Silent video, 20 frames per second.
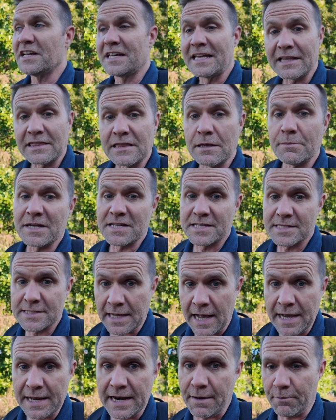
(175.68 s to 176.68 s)
get them to
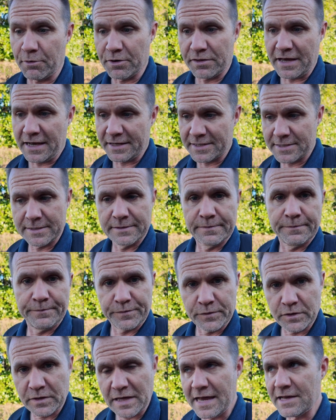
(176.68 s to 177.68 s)
sign up with us.
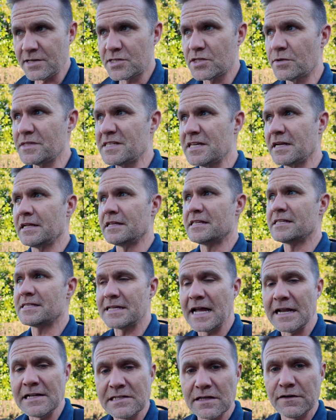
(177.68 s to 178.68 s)
Okay, so it's an
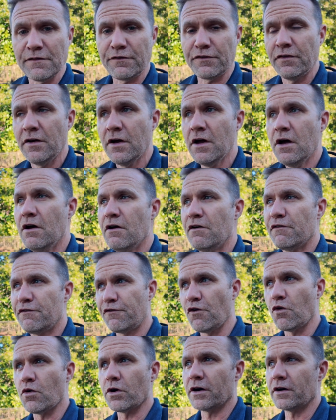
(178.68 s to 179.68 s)
incentive
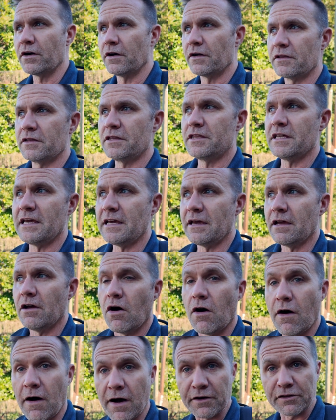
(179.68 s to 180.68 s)
for the
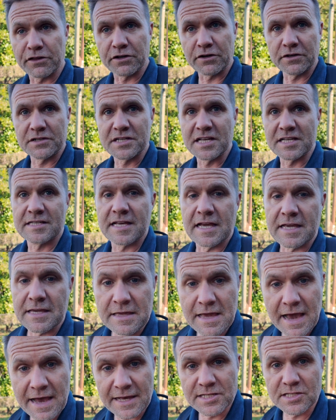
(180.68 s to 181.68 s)
author to say
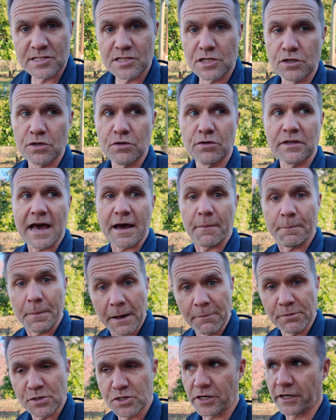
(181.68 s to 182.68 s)
yes to that
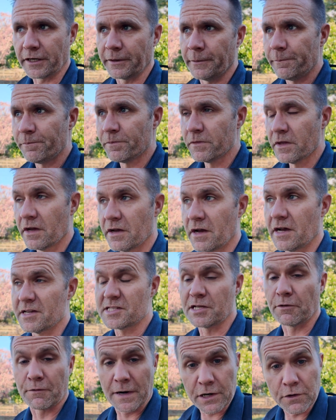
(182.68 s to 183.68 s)
publisher.
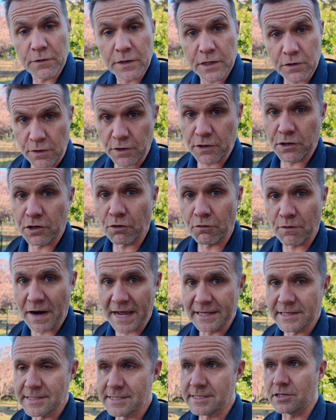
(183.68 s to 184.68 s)
Surrendering your
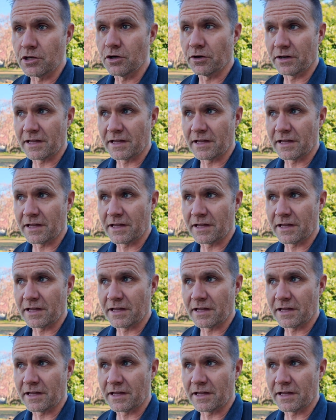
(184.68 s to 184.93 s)
rights, you're